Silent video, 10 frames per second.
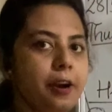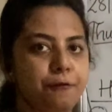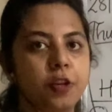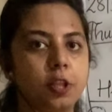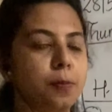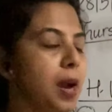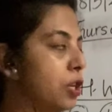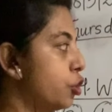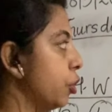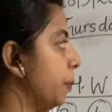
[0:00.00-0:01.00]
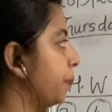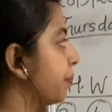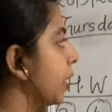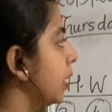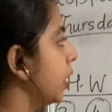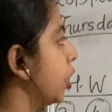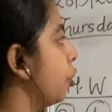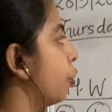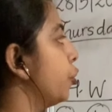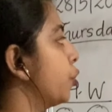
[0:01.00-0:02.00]
after the margin. Then
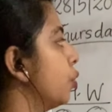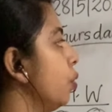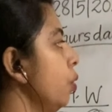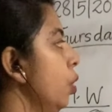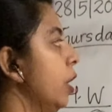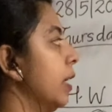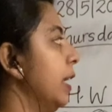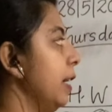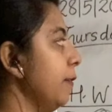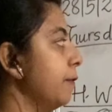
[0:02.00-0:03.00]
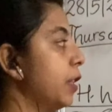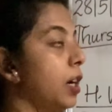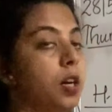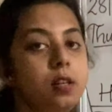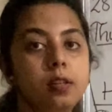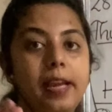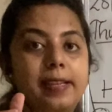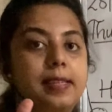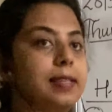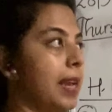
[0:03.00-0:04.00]
you're going to give the
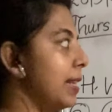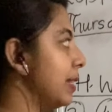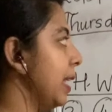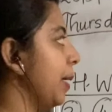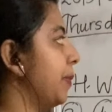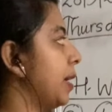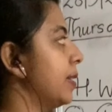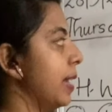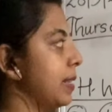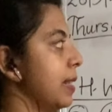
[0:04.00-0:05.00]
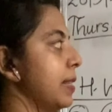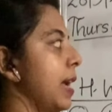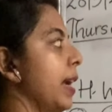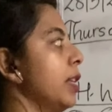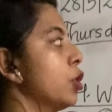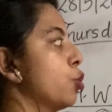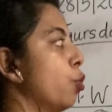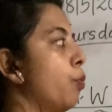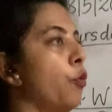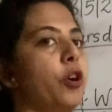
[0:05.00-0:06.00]
exercise name, that is exercise
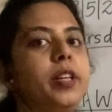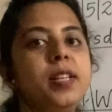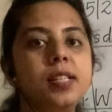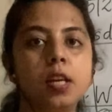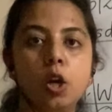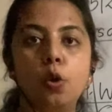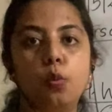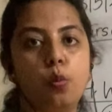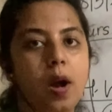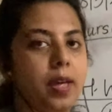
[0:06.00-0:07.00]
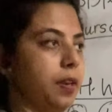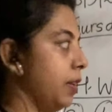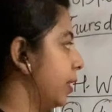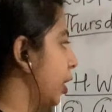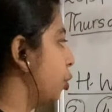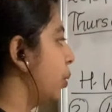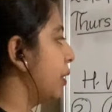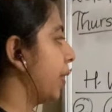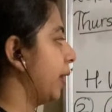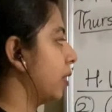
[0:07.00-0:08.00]
2.1. Then you
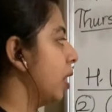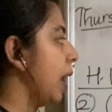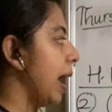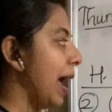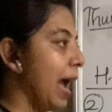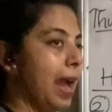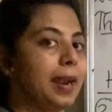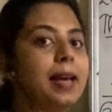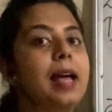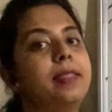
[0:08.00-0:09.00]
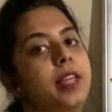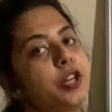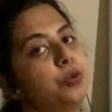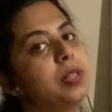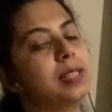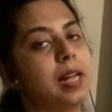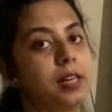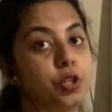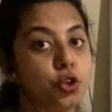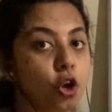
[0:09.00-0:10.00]
will write add and then you will
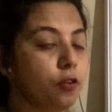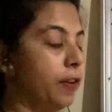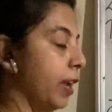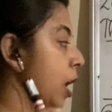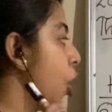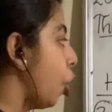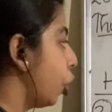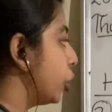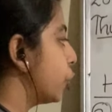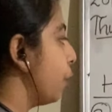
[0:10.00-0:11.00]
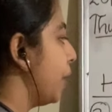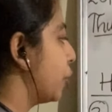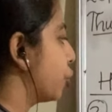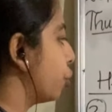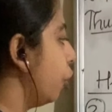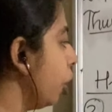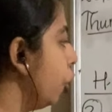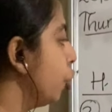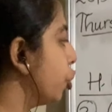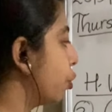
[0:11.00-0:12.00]
start solving. Also make sure
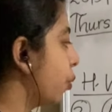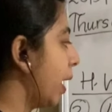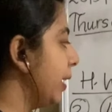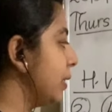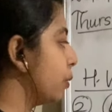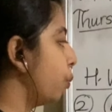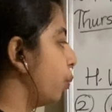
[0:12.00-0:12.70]
you write